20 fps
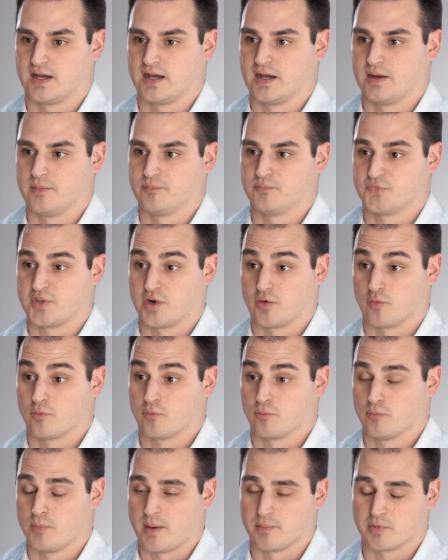um, their
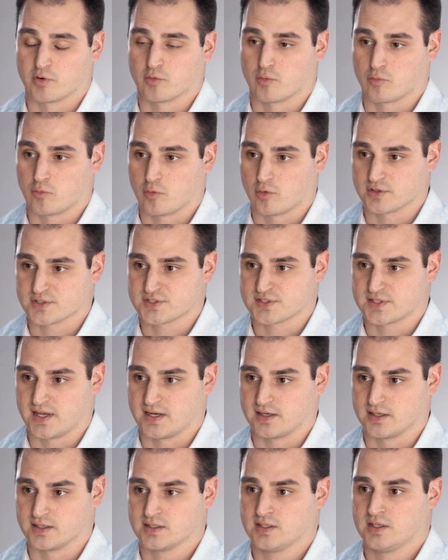member rewards
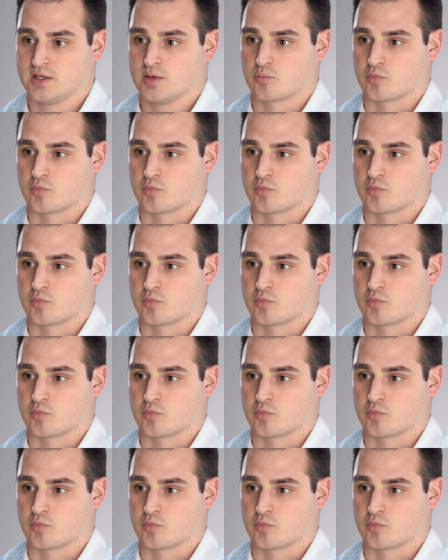data,